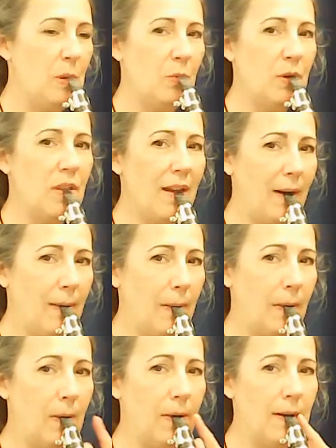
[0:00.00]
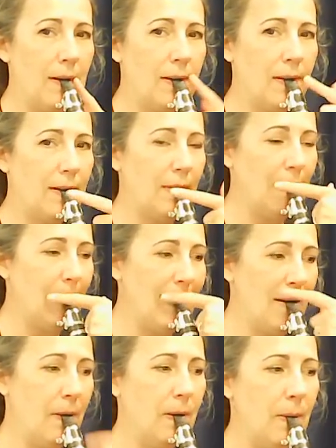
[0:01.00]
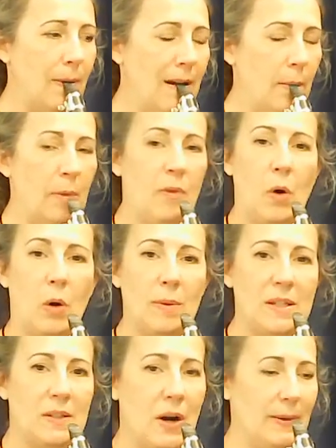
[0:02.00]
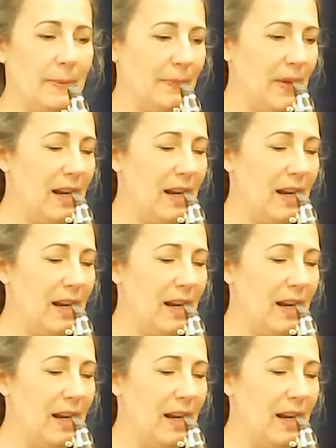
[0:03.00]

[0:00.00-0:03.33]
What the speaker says: we breathe out of the corners of our mouth right before we start.